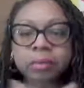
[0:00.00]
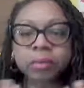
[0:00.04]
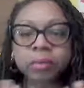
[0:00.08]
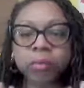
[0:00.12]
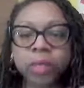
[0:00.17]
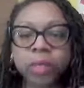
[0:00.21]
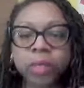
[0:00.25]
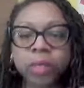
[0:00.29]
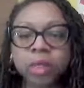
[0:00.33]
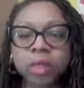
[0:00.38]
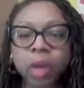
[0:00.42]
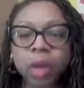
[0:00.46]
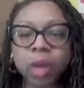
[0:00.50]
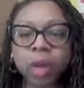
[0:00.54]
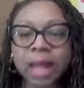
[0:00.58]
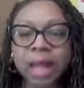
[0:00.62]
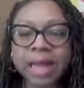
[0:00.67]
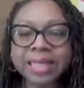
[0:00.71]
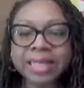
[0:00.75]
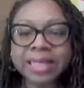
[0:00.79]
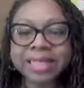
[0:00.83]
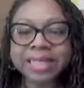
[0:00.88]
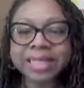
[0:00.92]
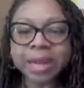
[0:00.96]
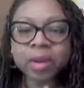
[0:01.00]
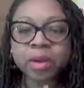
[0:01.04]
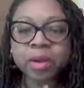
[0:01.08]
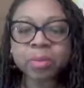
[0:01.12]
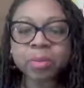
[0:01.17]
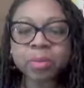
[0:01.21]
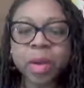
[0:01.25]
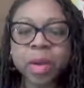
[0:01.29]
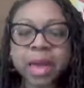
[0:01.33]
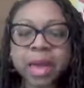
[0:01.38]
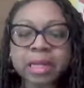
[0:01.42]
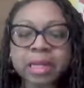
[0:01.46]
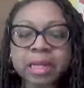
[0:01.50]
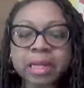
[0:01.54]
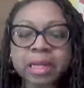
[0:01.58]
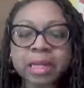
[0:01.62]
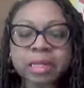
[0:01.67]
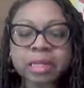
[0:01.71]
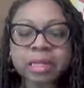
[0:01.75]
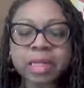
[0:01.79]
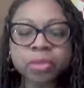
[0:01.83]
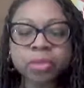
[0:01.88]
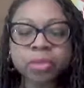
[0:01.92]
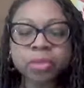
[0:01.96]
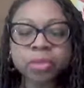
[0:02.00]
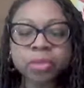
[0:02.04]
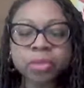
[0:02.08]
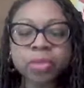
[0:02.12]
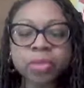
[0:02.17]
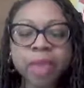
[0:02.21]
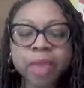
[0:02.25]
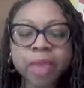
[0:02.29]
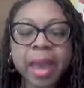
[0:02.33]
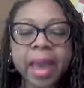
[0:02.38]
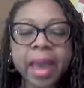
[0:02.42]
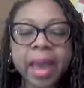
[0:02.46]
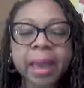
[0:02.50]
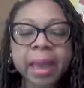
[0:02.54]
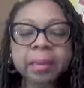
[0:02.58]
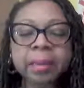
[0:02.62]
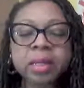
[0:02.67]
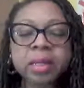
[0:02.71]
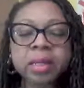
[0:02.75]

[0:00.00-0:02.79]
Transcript: We know a lot of dairy products can do that.